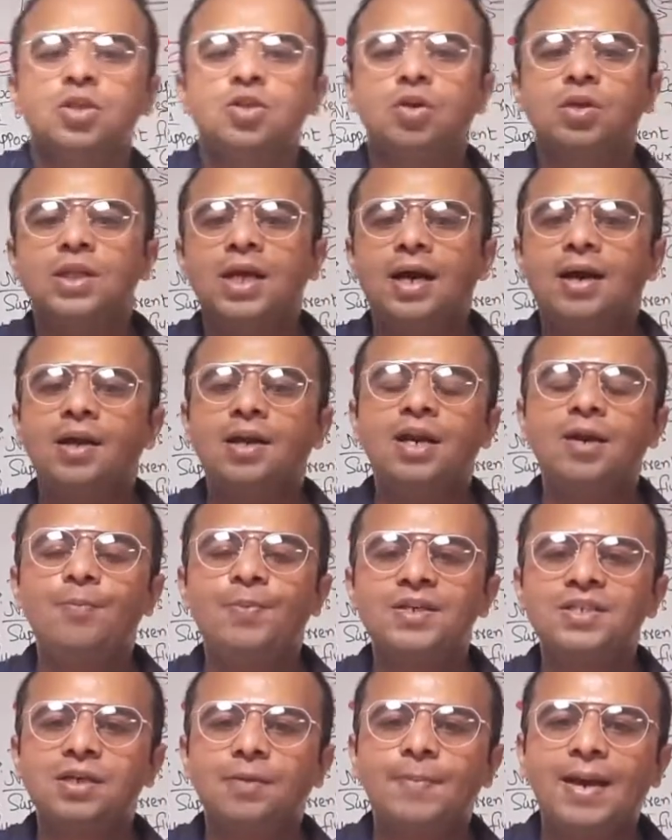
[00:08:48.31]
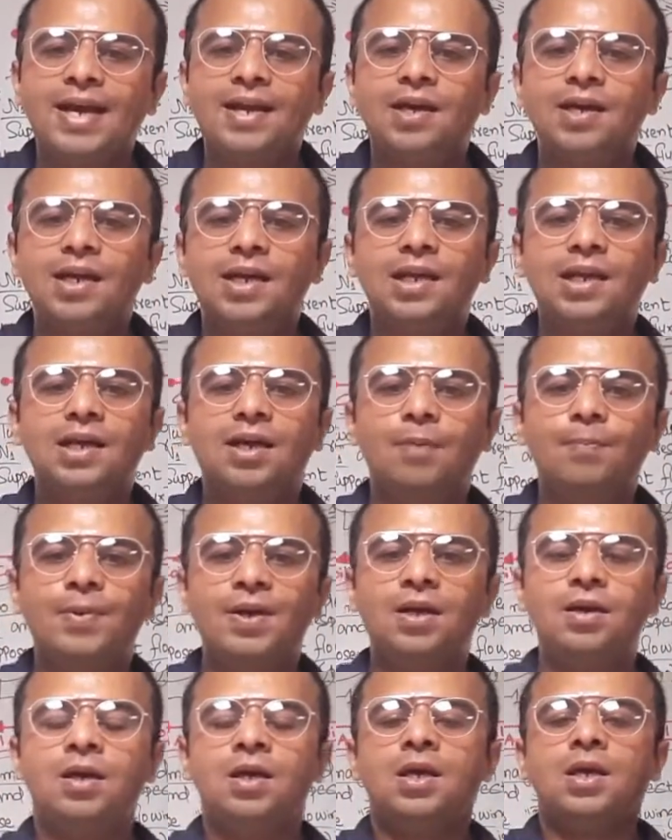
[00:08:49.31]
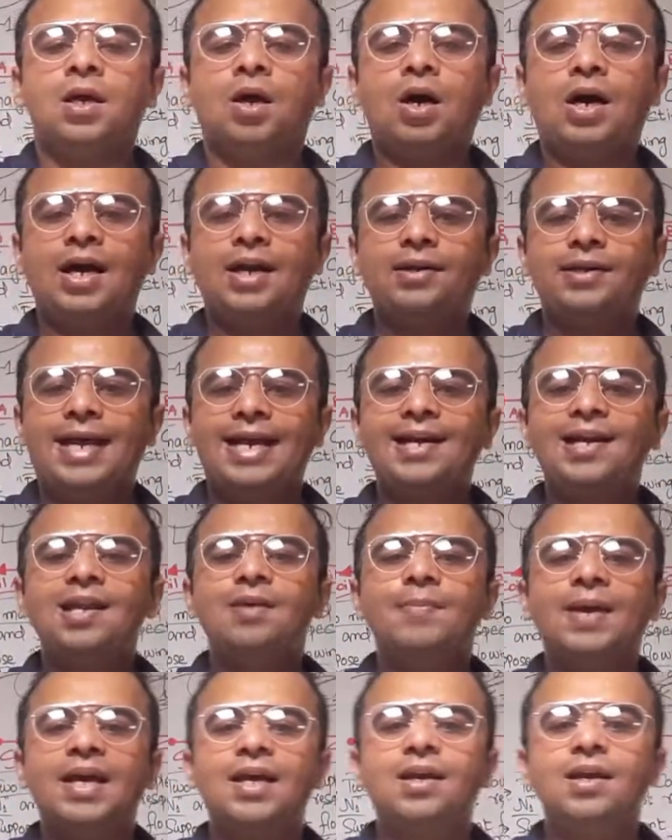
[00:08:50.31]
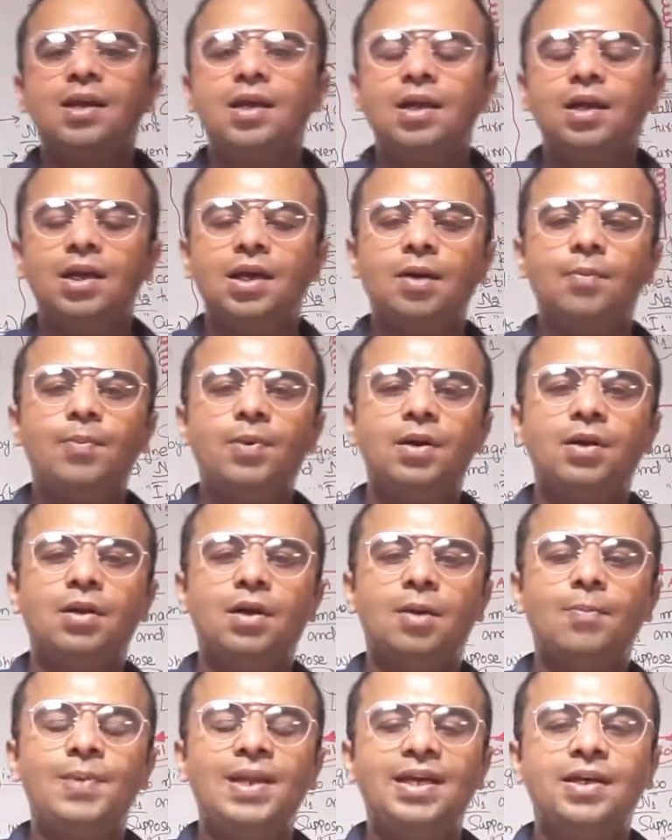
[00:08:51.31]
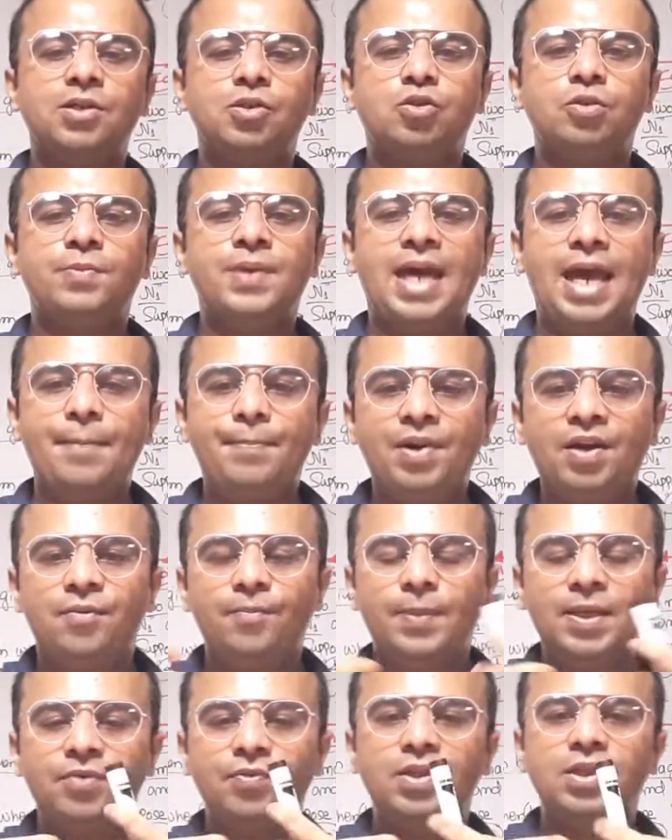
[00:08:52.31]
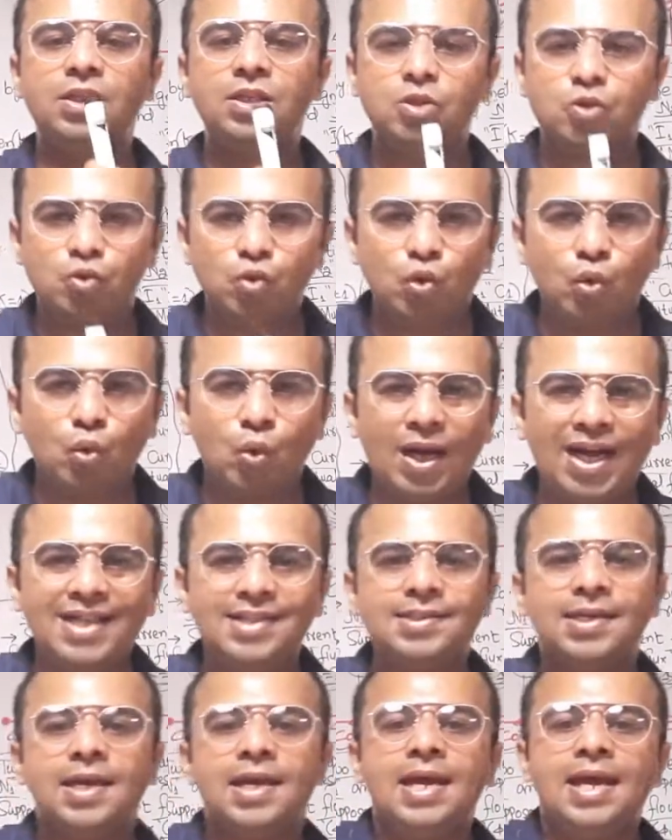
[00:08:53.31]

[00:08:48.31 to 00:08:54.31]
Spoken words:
so the 100% magnetically coupled or tightly magnetically coupled coupling is to be happened between these two coils,